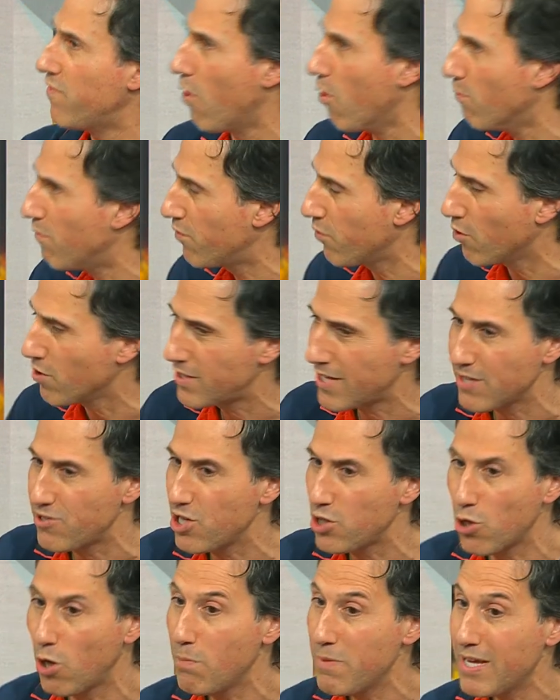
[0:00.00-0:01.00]
of Hope mm -hmm. Floats, and
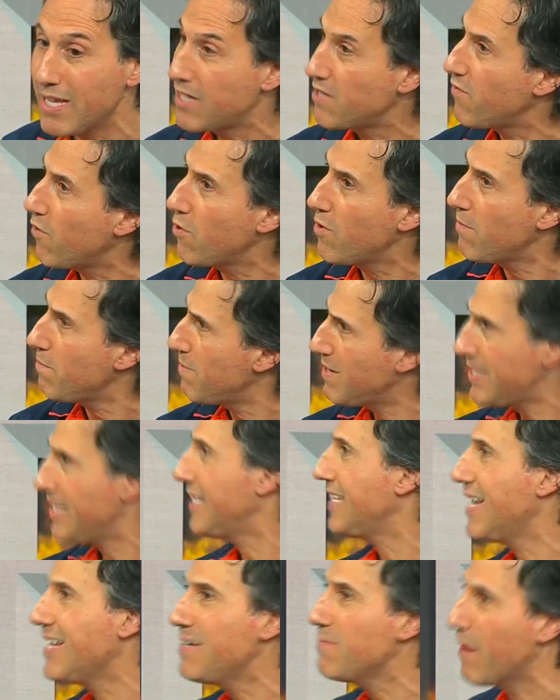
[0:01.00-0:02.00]
she told me it's for
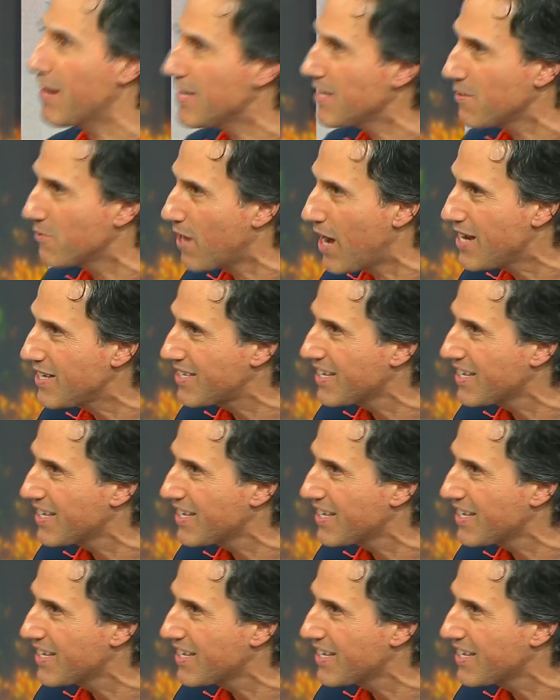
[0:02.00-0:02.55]
basically anybody, right?